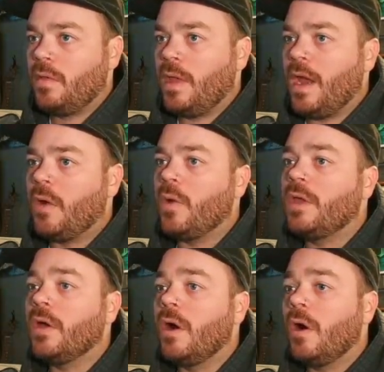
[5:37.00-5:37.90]
There we
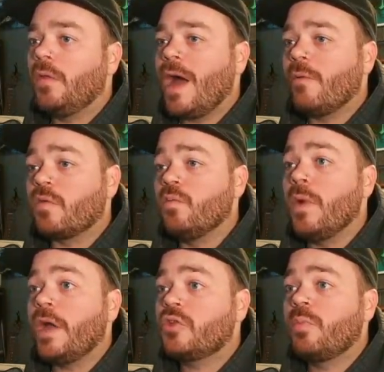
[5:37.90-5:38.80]
go. That was
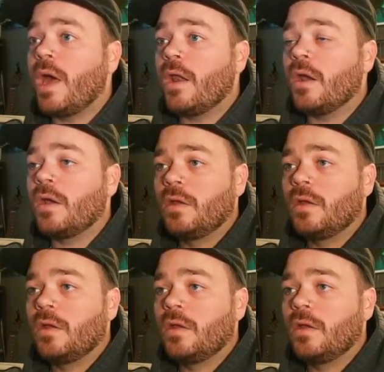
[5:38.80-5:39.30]
much better.